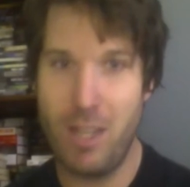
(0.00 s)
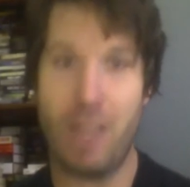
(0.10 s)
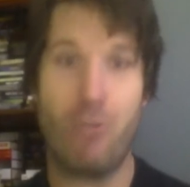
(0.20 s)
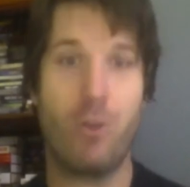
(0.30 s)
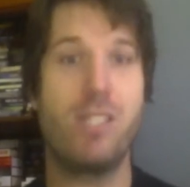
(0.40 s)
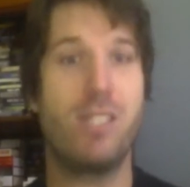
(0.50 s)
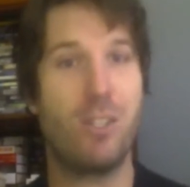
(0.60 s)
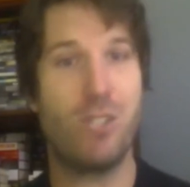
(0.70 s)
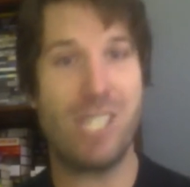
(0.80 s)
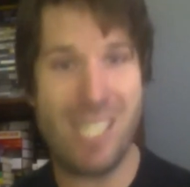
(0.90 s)
Like for instance,
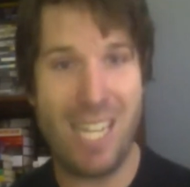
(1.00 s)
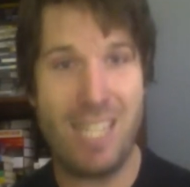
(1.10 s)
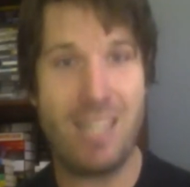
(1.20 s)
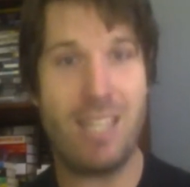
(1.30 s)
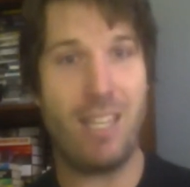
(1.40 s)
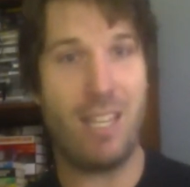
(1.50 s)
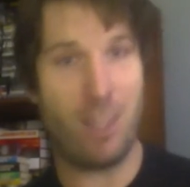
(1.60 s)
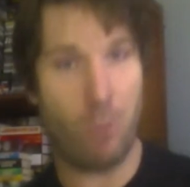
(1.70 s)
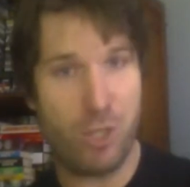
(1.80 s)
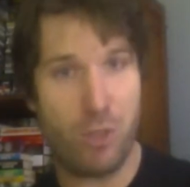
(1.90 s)
there's a scene in the in
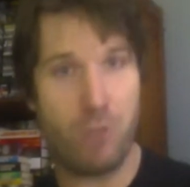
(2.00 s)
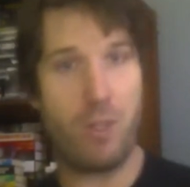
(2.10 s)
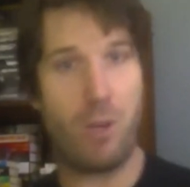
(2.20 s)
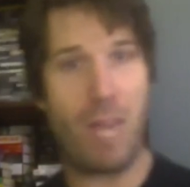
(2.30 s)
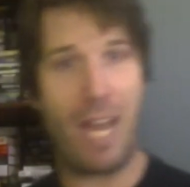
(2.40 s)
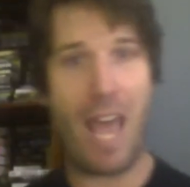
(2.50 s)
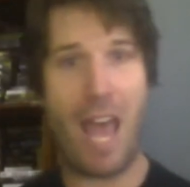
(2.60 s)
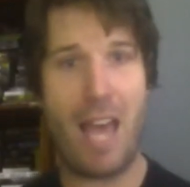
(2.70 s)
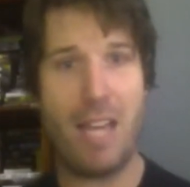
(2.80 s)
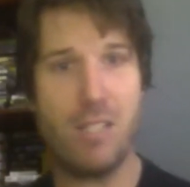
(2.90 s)
the original film that
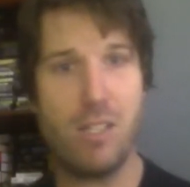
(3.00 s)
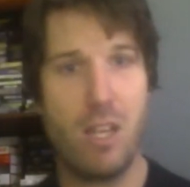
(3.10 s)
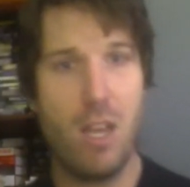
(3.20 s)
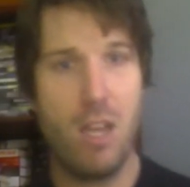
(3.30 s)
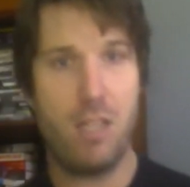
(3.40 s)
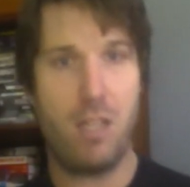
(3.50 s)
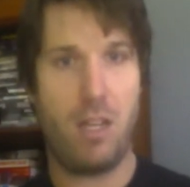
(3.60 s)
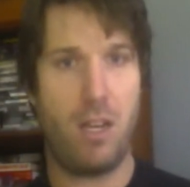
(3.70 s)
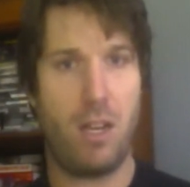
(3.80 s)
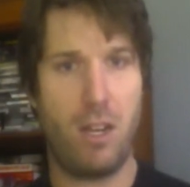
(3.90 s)
has
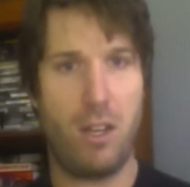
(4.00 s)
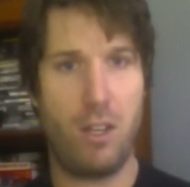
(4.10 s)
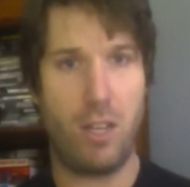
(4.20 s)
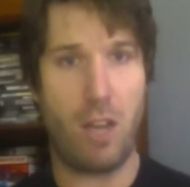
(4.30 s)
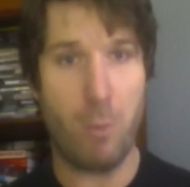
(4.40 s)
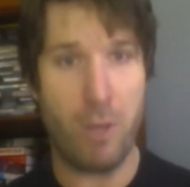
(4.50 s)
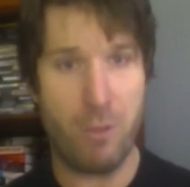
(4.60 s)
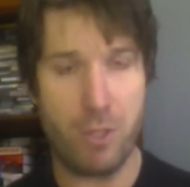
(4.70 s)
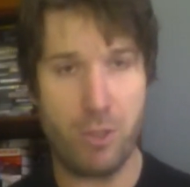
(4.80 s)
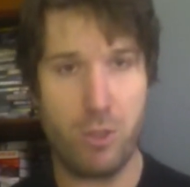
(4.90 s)
uh, government
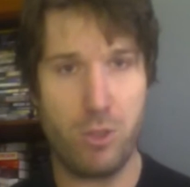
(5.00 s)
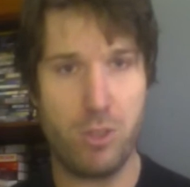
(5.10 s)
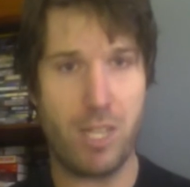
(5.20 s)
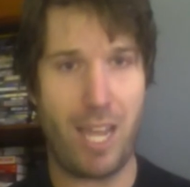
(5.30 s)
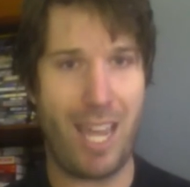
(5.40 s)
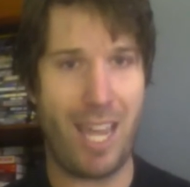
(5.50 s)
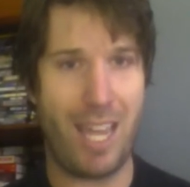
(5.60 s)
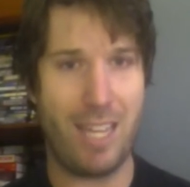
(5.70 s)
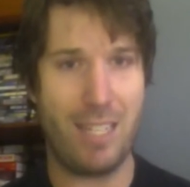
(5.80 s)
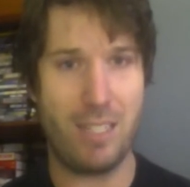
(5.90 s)
officials
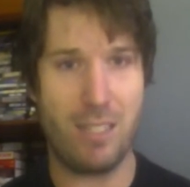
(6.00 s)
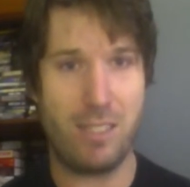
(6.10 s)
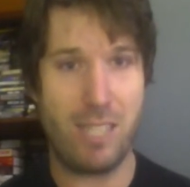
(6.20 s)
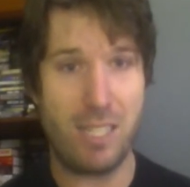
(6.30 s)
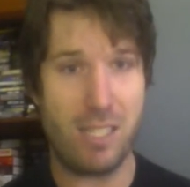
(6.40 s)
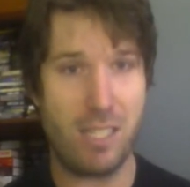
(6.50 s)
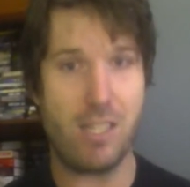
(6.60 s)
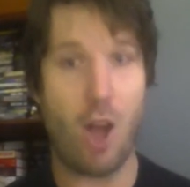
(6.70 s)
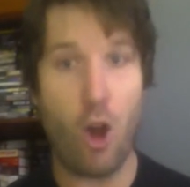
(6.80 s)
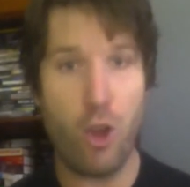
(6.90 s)
and
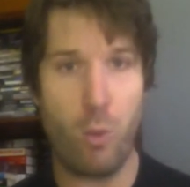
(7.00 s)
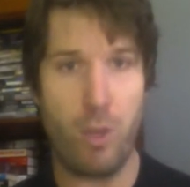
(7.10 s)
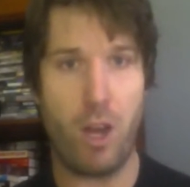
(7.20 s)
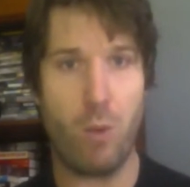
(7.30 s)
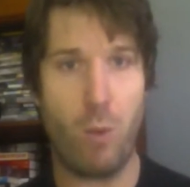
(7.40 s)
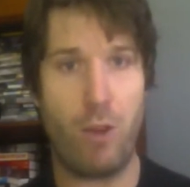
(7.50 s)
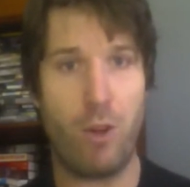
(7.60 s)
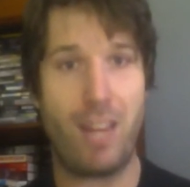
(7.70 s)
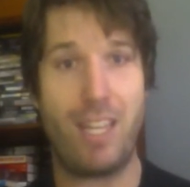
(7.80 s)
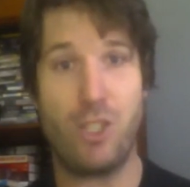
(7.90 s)
citizens arguing on whether or
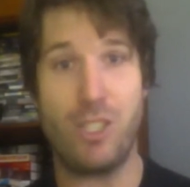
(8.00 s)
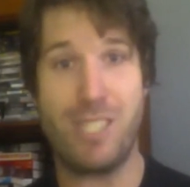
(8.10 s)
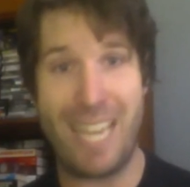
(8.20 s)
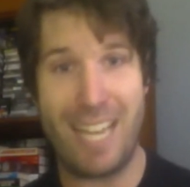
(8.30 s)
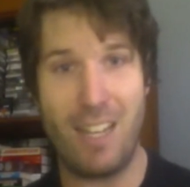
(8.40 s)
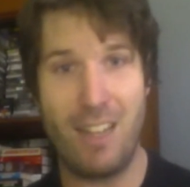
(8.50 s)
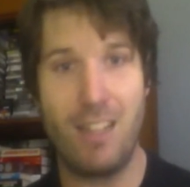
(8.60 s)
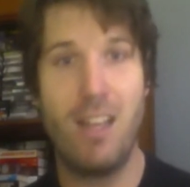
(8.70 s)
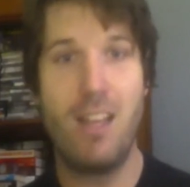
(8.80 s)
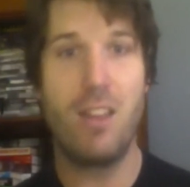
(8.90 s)
not they should
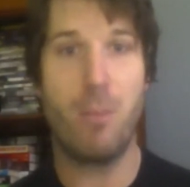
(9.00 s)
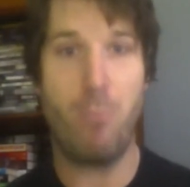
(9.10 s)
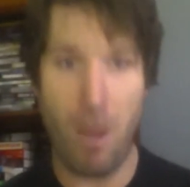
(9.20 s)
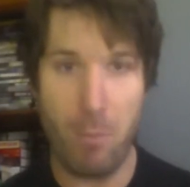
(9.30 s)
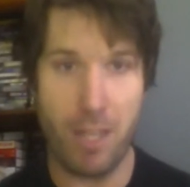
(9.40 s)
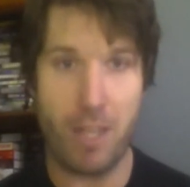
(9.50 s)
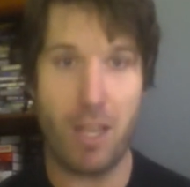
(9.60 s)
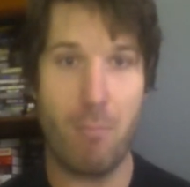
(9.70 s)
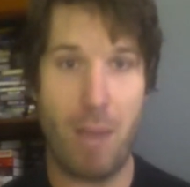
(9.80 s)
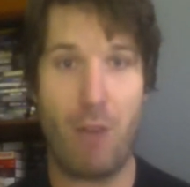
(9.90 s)
tell the public
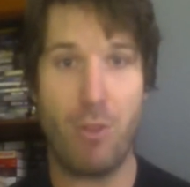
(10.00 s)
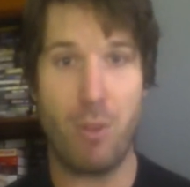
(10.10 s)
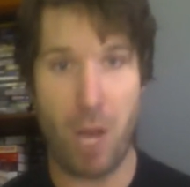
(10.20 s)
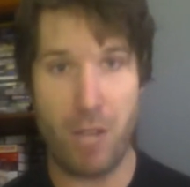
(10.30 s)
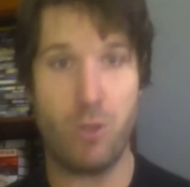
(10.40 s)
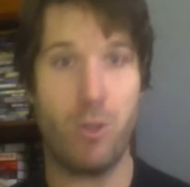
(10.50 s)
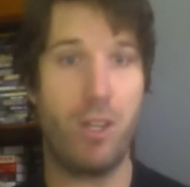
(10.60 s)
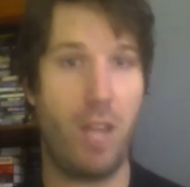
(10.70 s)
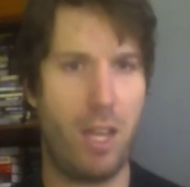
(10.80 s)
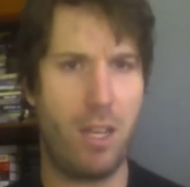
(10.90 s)
about the monster
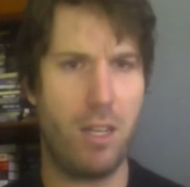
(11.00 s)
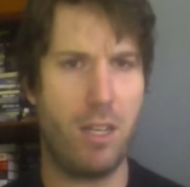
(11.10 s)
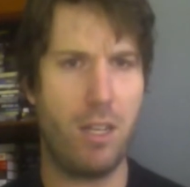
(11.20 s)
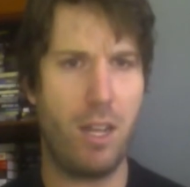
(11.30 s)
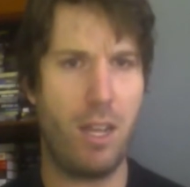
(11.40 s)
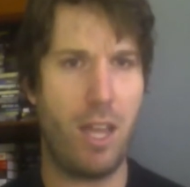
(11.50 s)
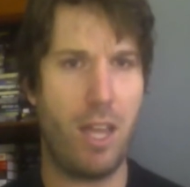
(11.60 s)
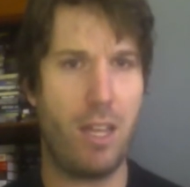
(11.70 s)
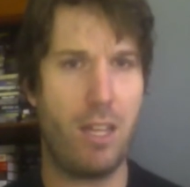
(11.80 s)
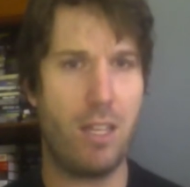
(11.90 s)
and and
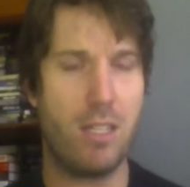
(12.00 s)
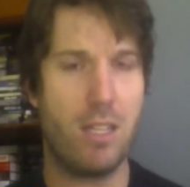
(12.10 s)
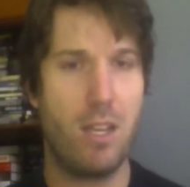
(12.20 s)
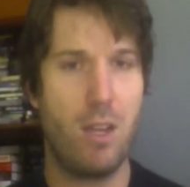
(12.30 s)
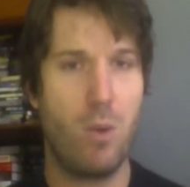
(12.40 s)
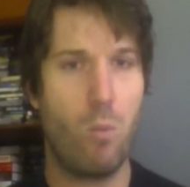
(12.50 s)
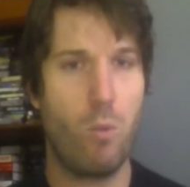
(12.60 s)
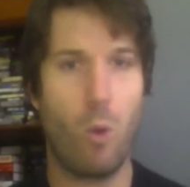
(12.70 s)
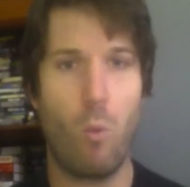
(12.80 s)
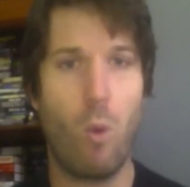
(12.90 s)
and
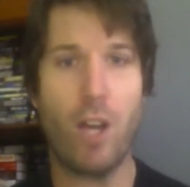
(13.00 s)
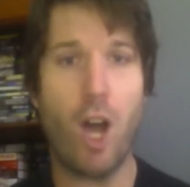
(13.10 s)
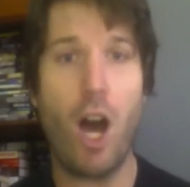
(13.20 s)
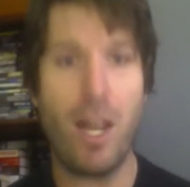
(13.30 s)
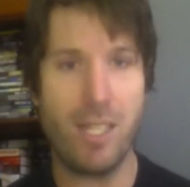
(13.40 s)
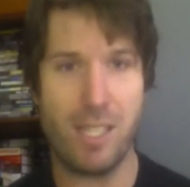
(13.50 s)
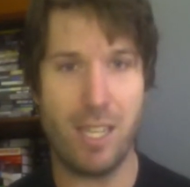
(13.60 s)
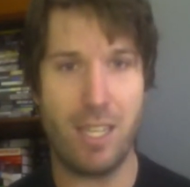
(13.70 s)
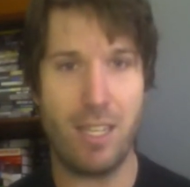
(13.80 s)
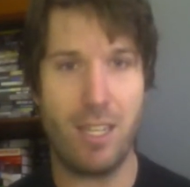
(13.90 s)
you know what caused
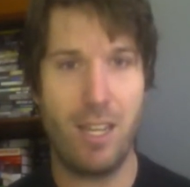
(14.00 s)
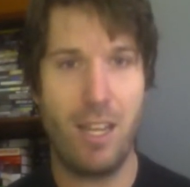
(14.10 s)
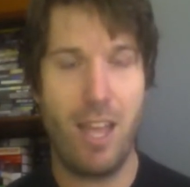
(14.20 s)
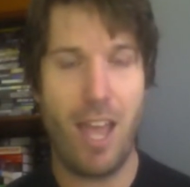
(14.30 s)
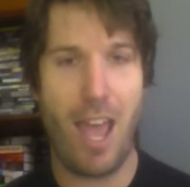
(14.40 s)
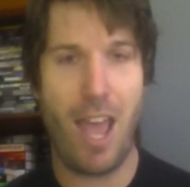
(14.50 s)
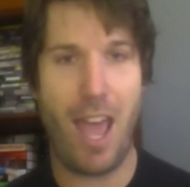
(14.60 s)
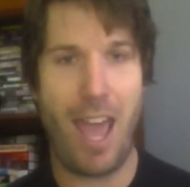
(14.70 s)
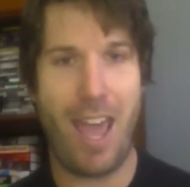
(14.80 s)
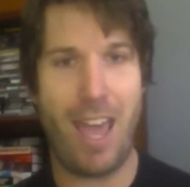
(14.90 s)
it
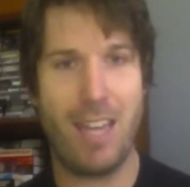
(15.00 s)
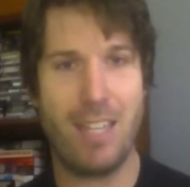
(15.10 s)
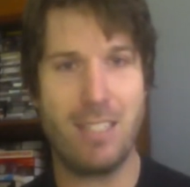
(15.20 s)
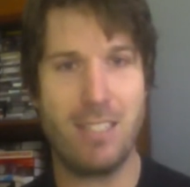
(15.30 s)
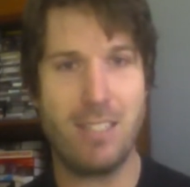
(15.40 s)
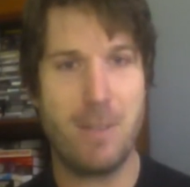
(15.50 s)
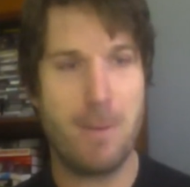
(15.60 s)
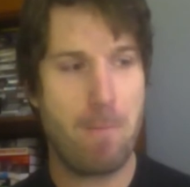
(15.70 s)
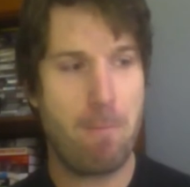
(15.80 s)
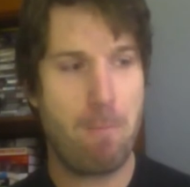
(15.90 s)
and
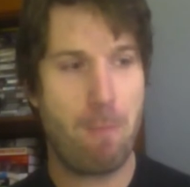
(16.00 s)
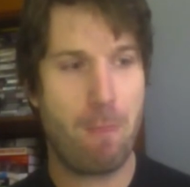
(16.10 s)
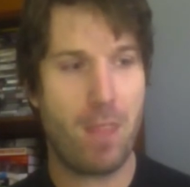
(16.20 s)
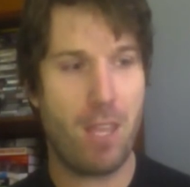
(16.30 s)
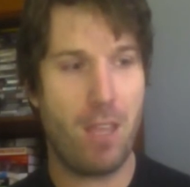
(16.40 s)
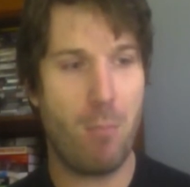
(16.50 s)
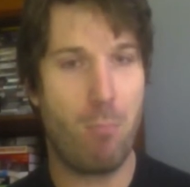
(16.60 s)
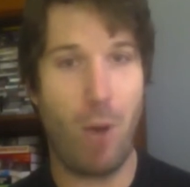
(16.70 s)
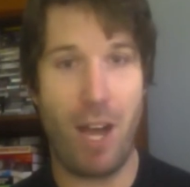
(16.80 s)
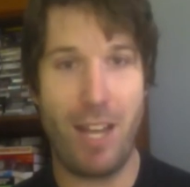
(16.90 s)

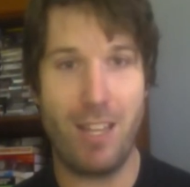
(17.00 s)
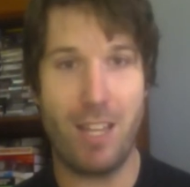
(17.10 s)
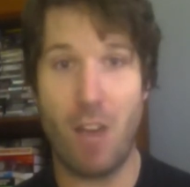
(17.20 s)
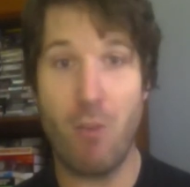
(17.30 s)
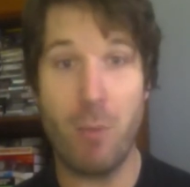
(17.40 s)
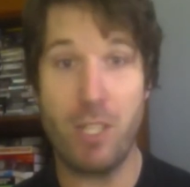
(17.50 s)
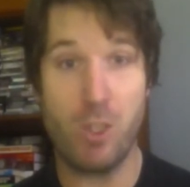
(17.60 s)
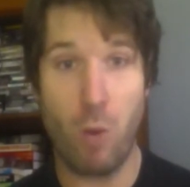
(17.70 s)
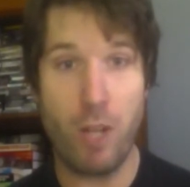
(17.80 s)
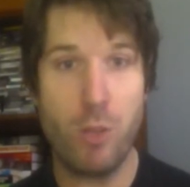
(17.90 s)
but the government
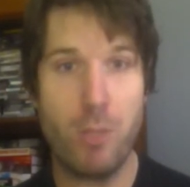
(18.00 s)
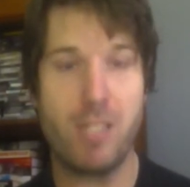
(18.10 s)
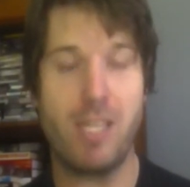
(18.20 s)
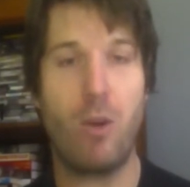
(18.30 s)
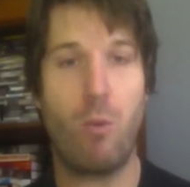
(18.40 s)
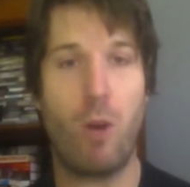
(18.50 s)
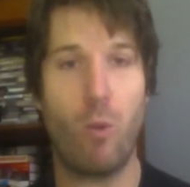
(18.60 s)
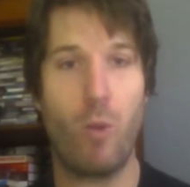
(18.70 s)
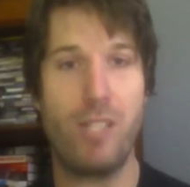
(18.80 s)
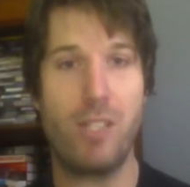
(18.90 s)
doesn't want to because they don't want
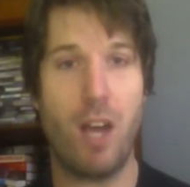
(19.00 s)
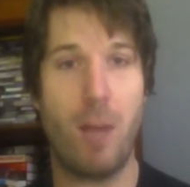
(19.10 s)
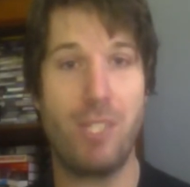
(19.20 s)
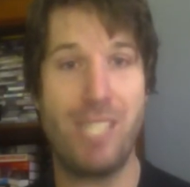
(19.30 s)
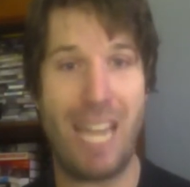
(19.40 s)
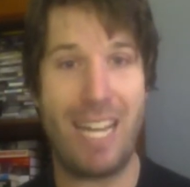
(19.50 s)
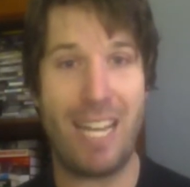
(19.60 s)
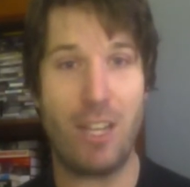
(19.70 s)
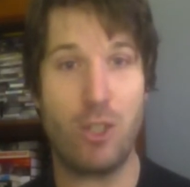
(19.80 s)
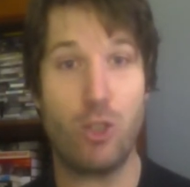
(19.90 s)
to risk
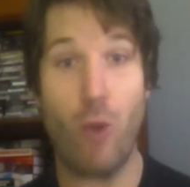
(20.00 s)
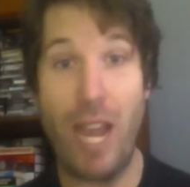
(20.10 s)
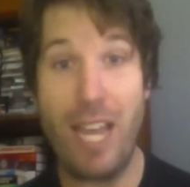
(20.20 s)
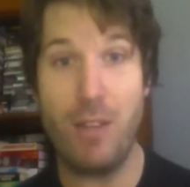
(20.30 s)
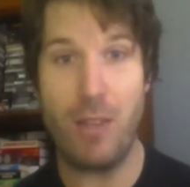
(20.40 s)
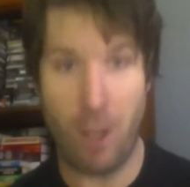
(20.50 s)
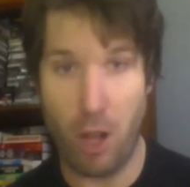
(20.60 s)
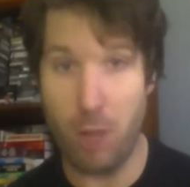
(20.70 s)
upsetting trade they call them